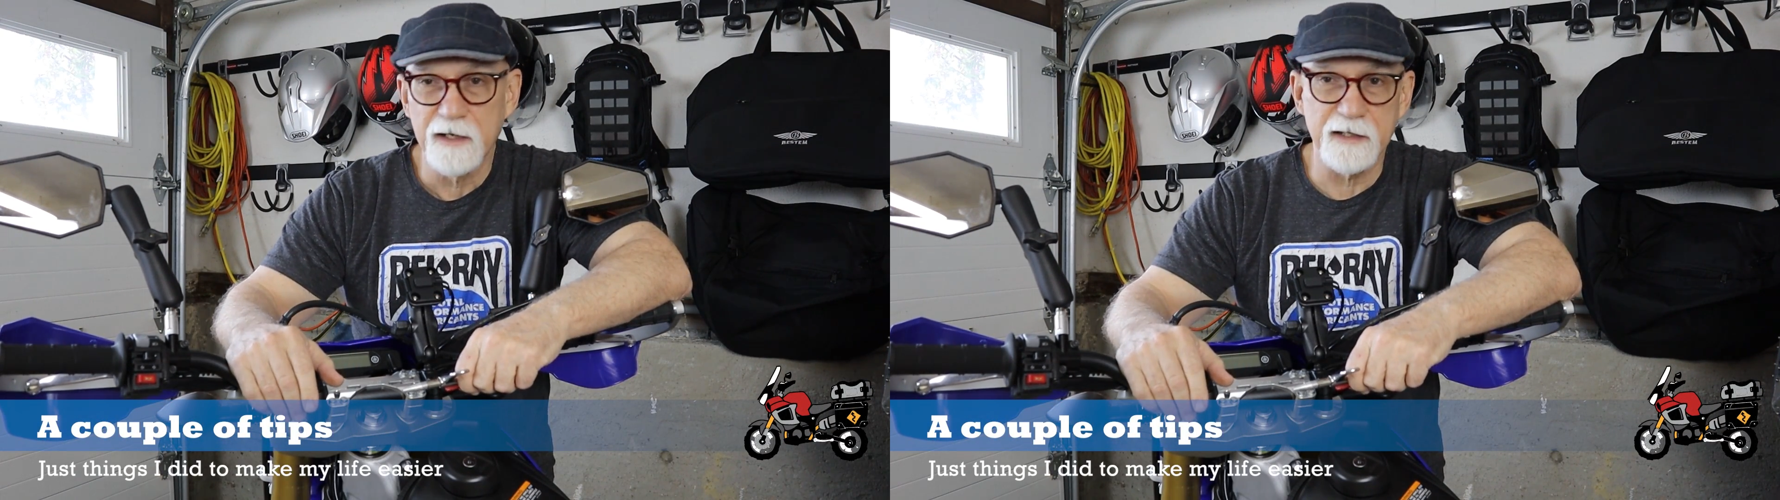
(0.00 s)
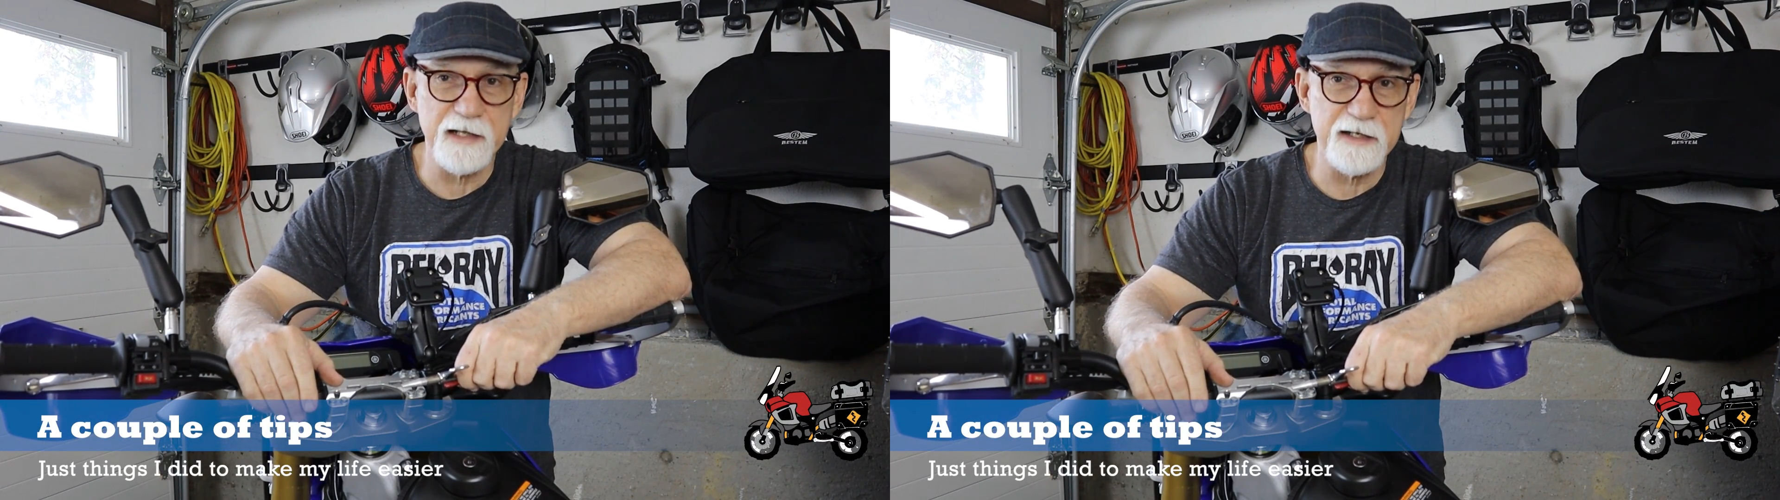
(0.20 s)

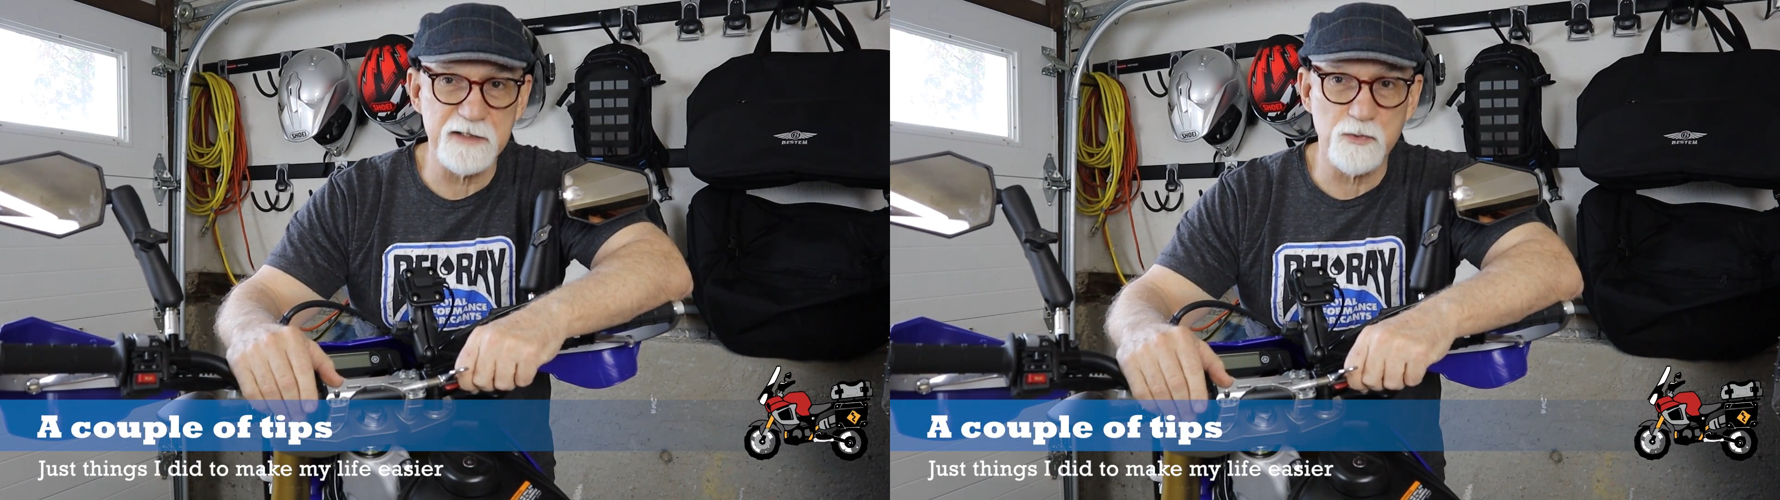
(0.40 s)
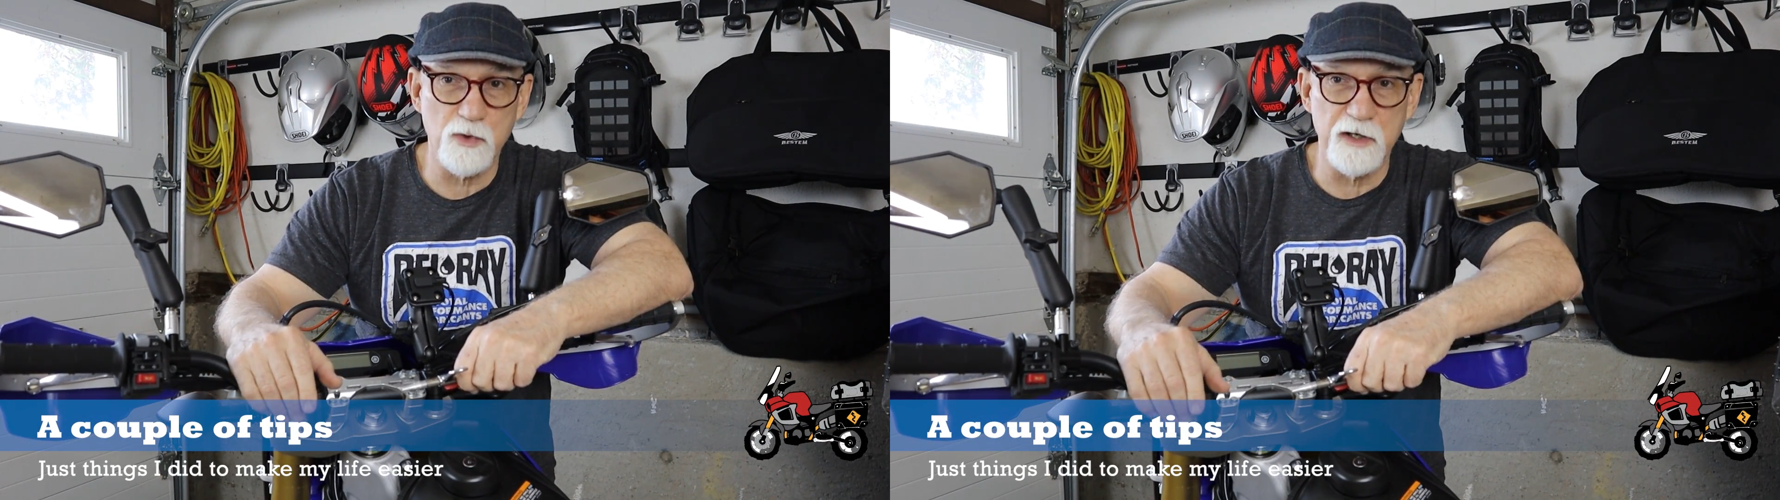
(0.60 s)
And that
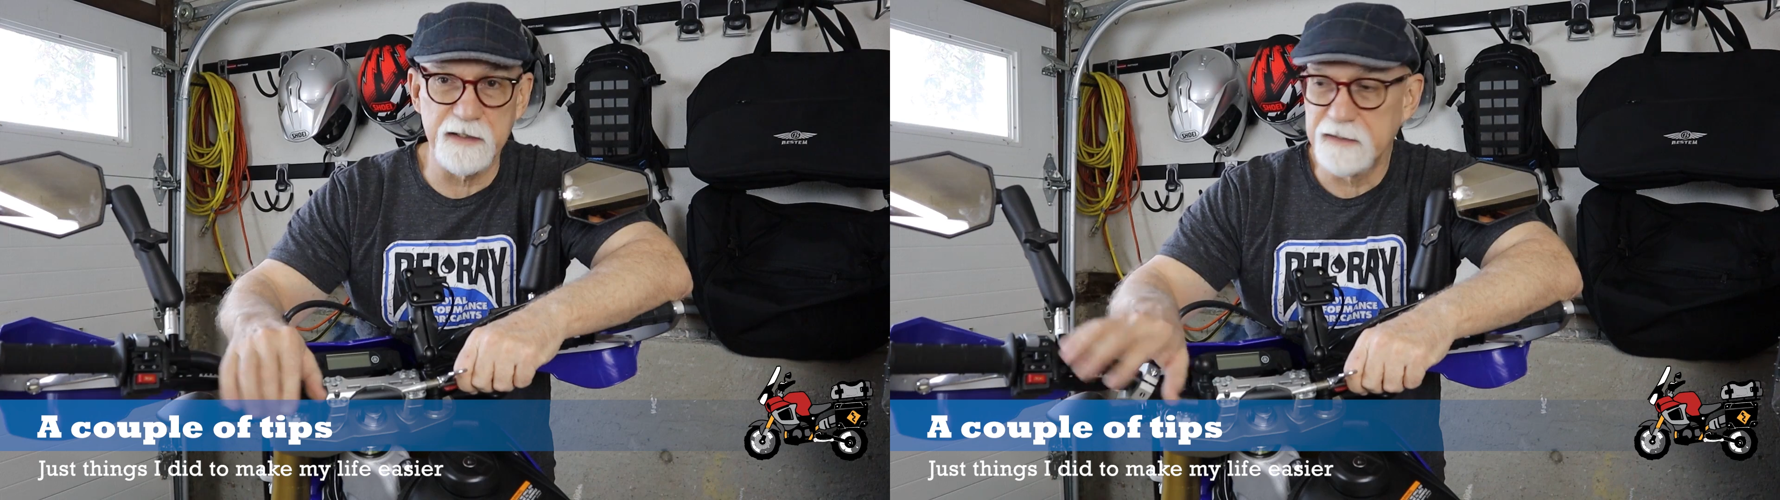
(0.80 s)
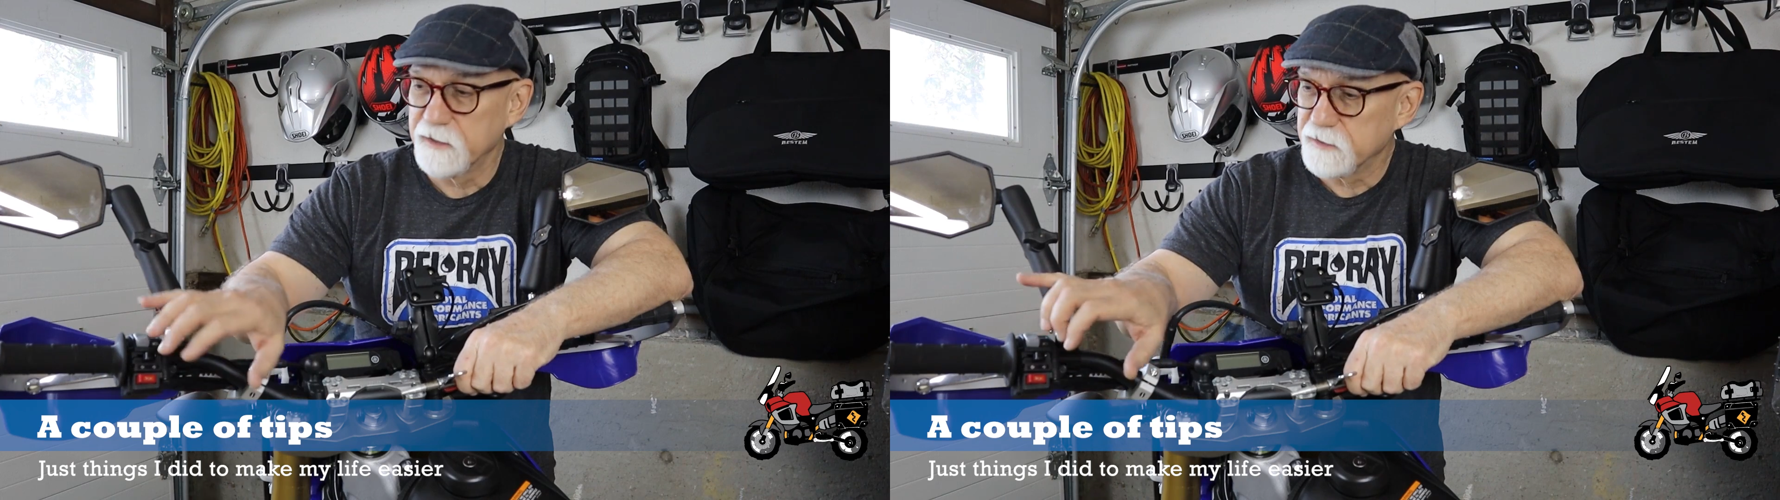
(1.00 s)
is,
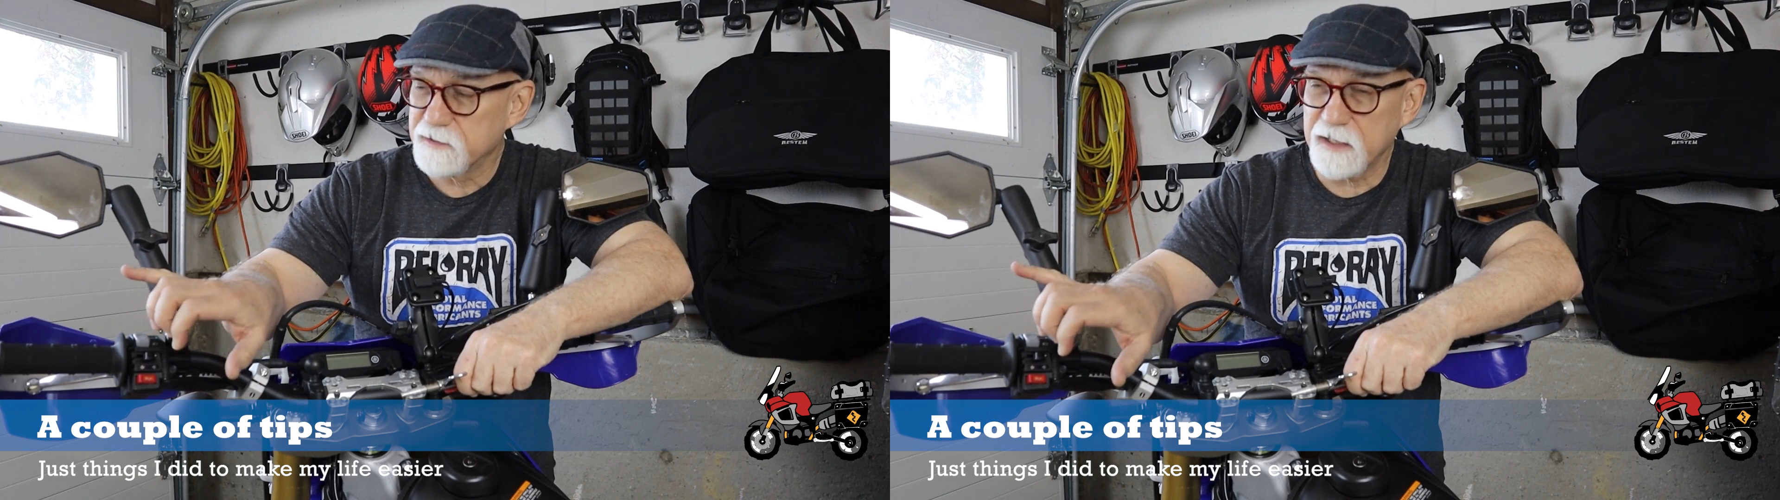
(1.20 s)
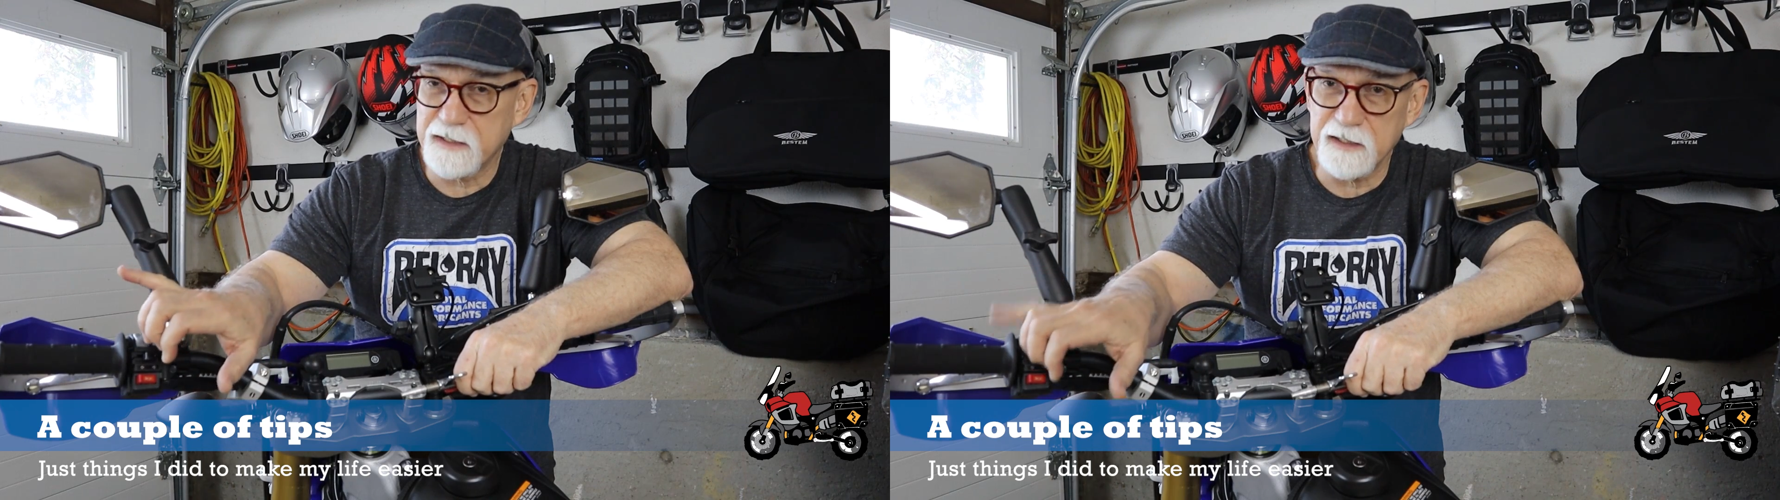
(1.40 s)
one,
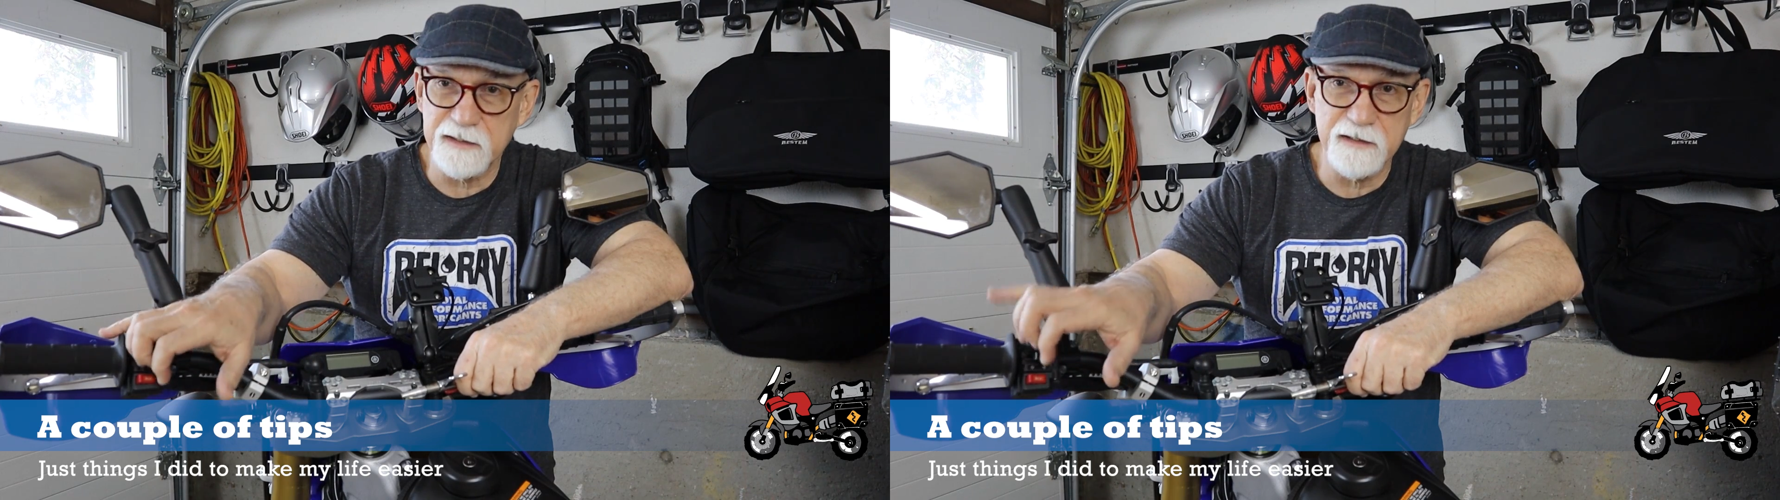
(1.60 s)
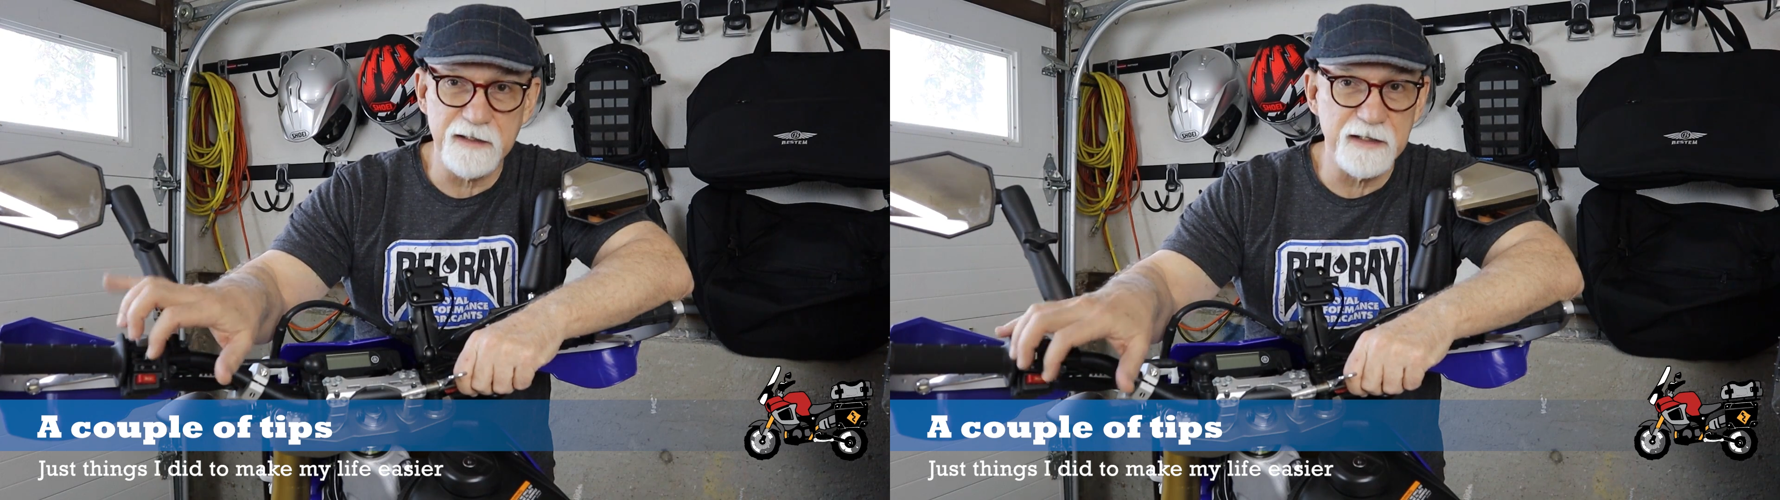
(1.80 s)

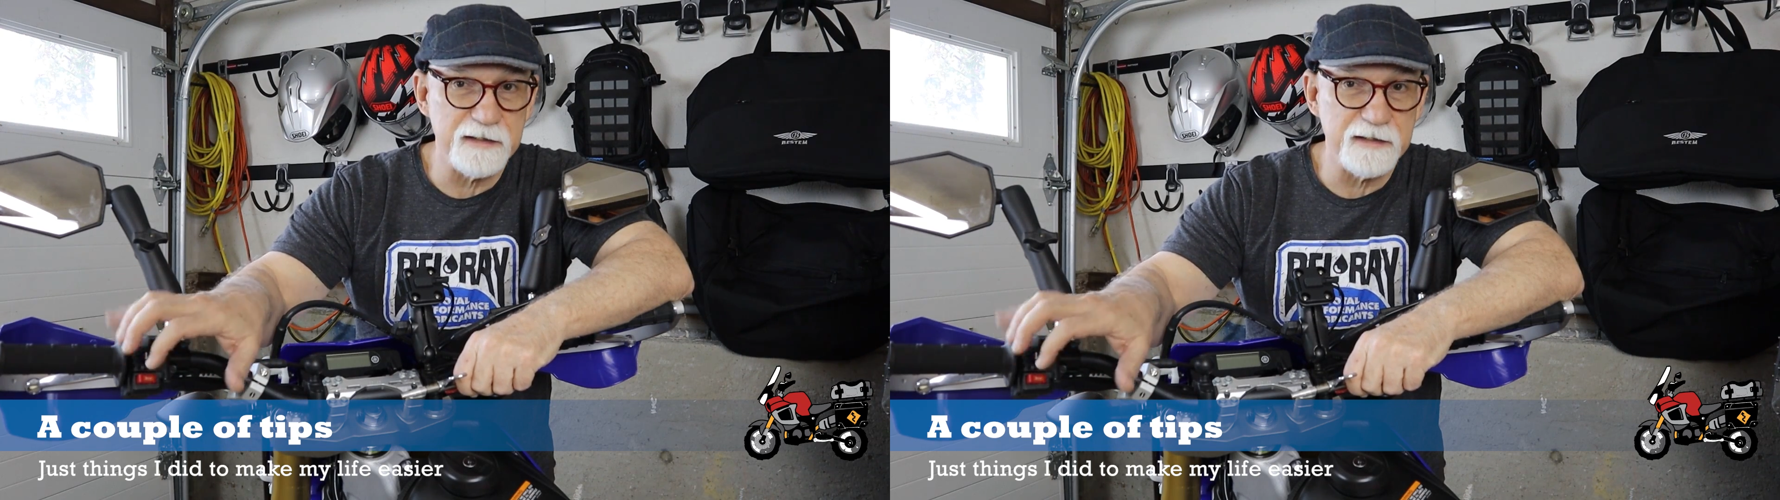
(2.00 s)
taking the